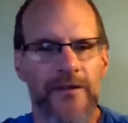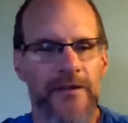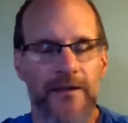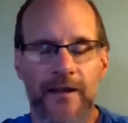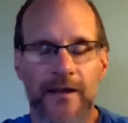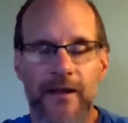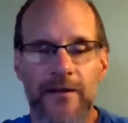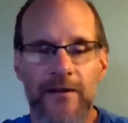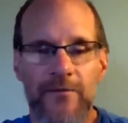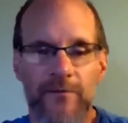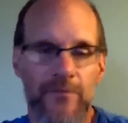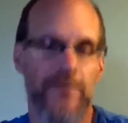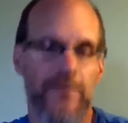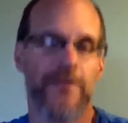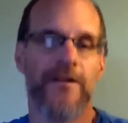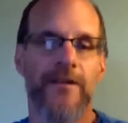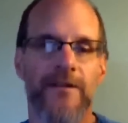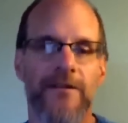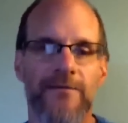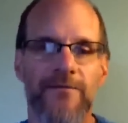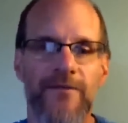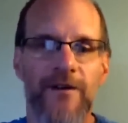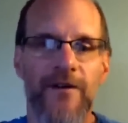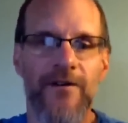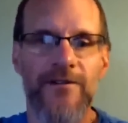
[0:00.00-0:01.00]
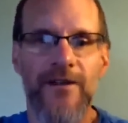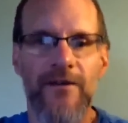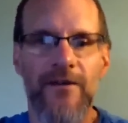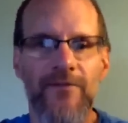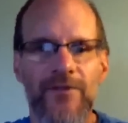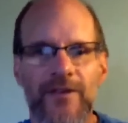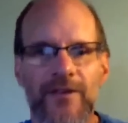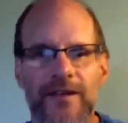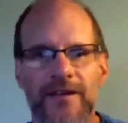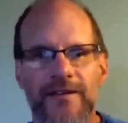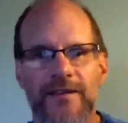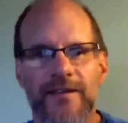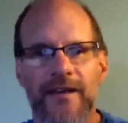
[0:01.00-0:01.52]
And I really fell in love with
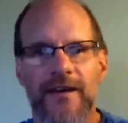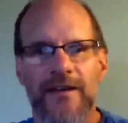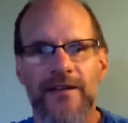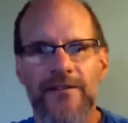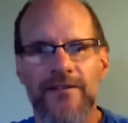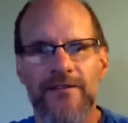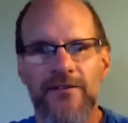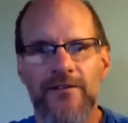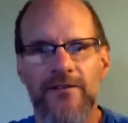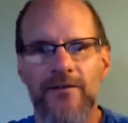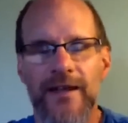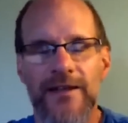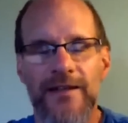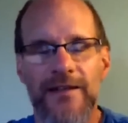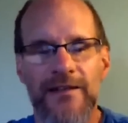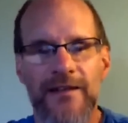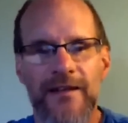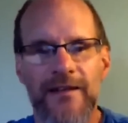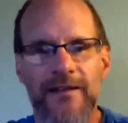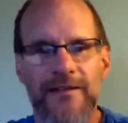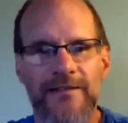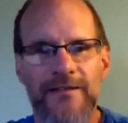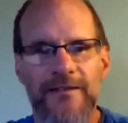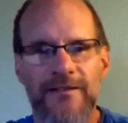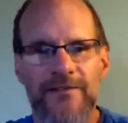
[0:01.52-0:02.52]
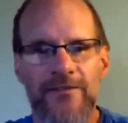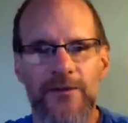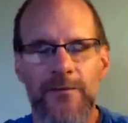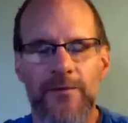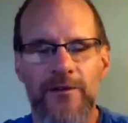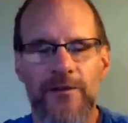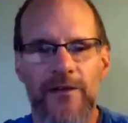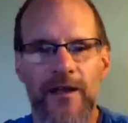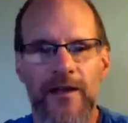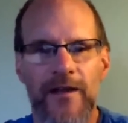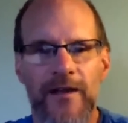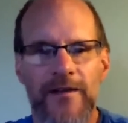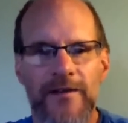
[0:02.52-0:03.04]
it again. It's a great lens and super
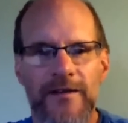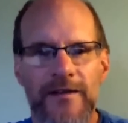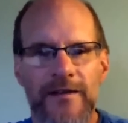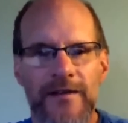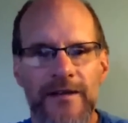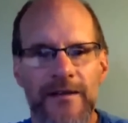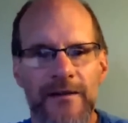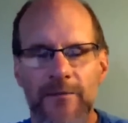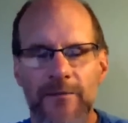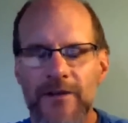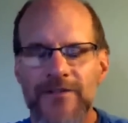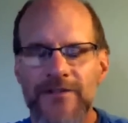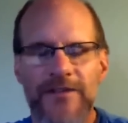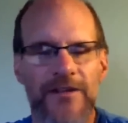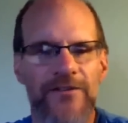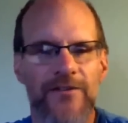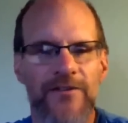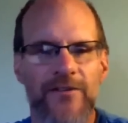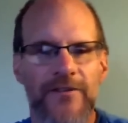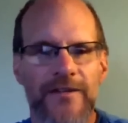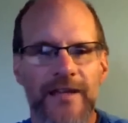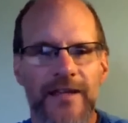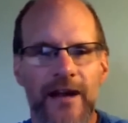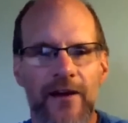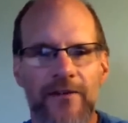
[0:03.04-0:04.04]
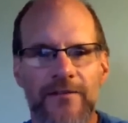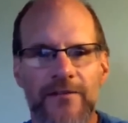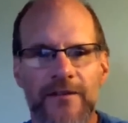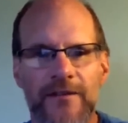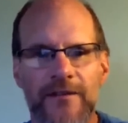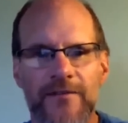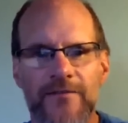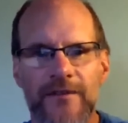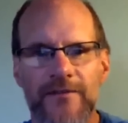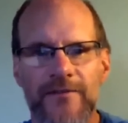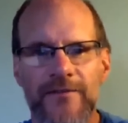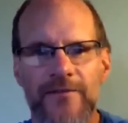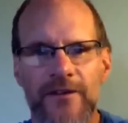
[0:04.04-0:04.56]
light, much easier to carry than the
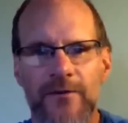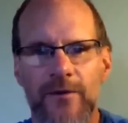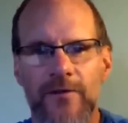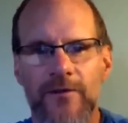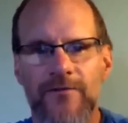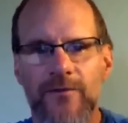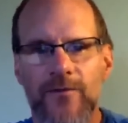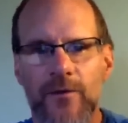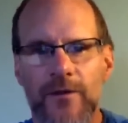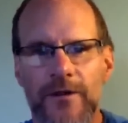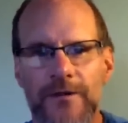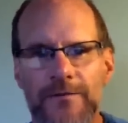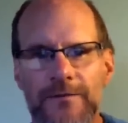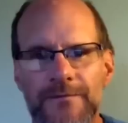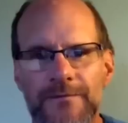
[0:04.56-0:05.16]
50 to 140.